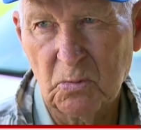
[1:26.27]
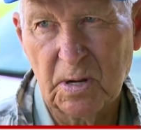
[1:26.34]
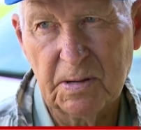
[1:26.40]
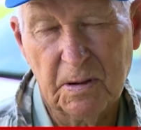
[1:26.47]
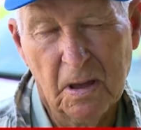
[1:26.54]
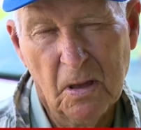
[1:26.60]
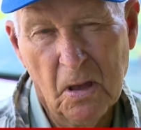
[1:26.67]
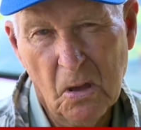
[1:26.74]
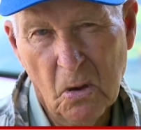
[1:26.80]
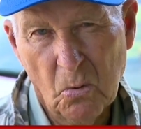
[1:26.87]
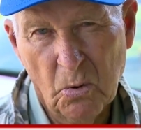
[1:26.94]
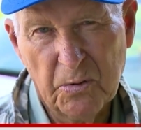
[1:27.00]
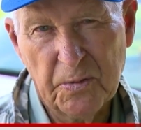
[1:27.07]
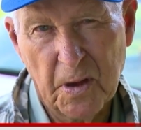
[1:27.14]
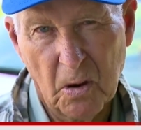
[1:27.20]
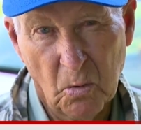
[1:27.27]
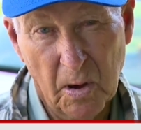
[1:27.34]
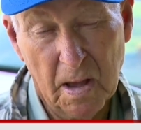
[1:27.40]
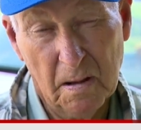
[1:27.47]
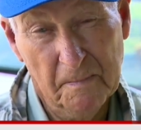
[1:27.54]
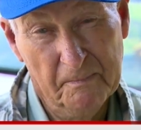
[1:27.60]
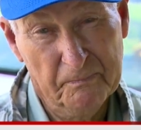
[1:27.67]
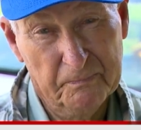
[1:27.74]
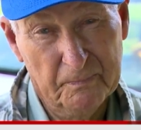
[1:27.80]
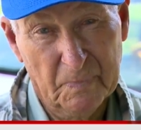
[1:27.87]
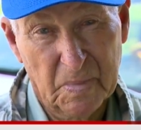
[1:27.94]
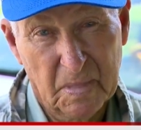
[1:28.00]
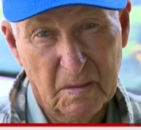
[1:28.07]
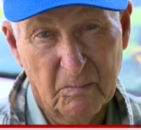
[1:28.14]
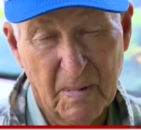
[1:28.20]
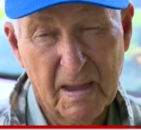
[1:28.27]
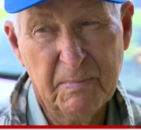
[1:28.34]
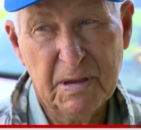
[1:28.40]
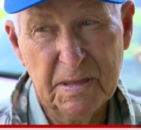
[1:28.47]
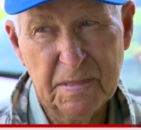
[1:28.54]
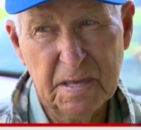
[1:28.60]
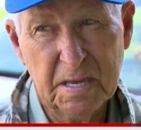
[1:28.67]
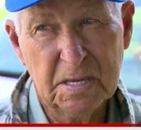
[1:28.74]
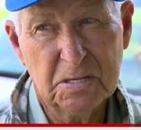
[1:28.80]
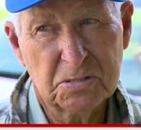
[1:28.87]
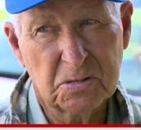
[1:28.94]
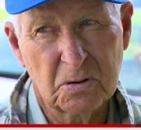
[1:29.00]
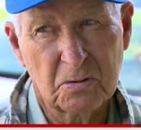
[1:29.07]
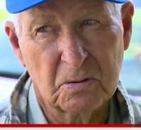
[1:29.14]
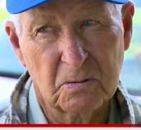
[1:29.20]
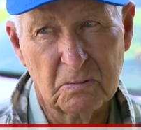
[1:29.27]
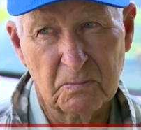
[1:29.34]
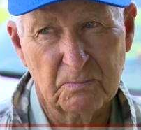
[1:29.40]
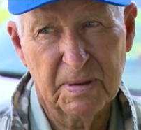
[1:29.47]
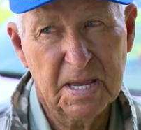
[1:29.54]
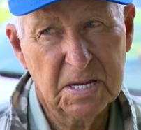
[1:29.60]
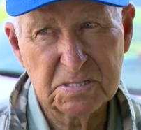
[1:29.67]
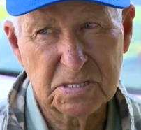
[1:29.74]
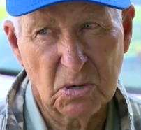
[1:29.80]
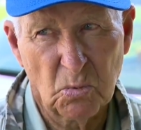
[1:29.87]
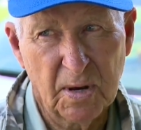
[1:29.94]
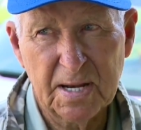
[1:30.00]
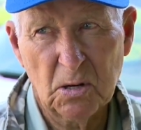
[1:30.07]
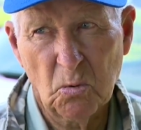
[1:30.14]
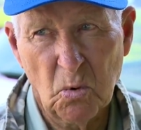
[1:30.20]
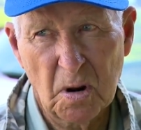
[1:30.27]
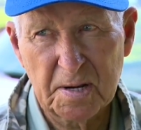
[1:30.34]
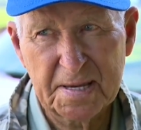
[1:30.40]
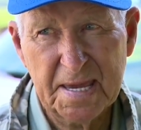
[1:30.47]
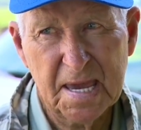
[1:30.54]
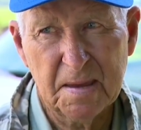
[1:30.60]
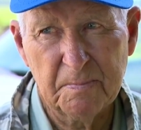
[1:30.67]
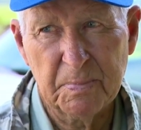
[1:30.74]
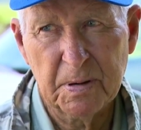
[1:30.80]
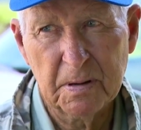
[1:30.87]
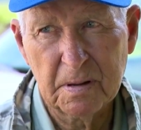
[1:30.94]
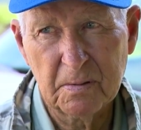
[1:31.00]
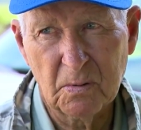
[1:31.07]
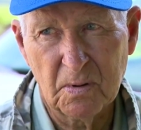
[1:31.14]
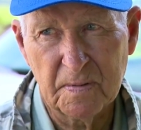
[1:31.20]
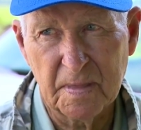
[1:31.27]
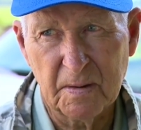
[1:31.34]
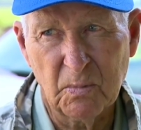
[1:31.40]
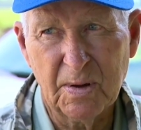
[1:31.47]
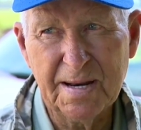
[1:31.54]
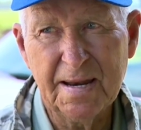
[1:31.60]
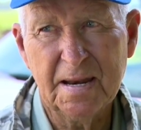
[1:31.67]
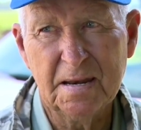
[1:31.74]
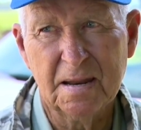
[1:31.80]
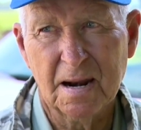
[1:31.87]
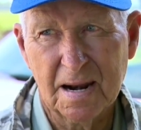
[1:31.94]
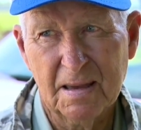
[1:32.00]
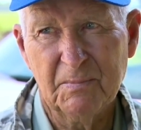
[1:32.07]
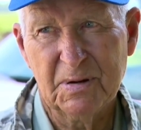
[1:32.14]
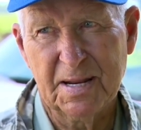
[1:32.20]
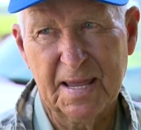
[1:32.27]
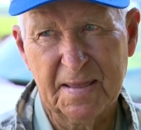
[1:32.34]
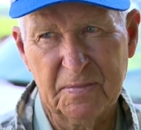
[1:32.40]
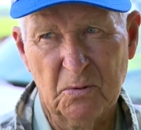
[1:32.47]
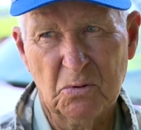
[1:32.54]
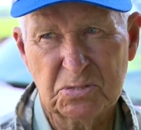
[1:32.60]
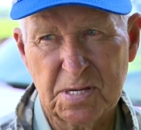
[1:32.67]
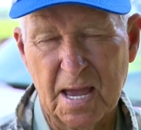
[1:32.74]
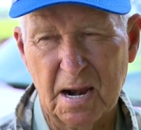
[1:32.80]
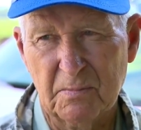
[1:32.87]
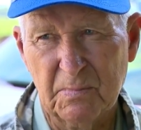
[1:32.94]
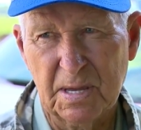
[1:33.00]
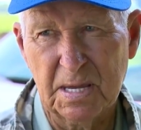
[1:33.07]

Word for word: We, we thought, well, maybe these are bees that we don't want to keep, that we need to eliminate those kind of